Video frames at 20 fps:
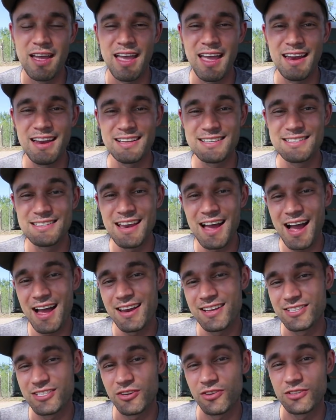and it's not
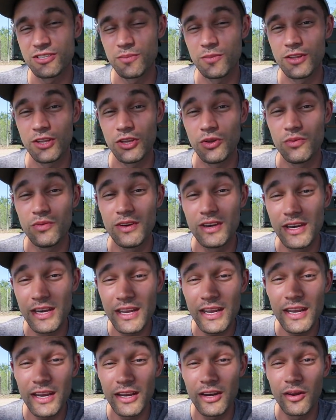necessarily something that you
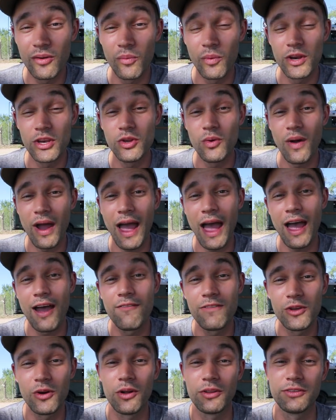need when you have
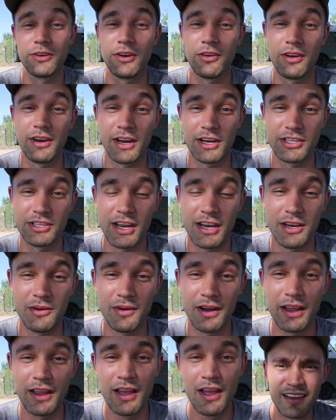the alternator connection
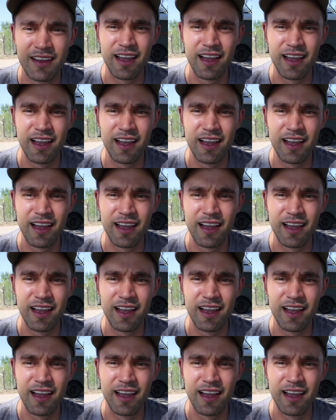anyway.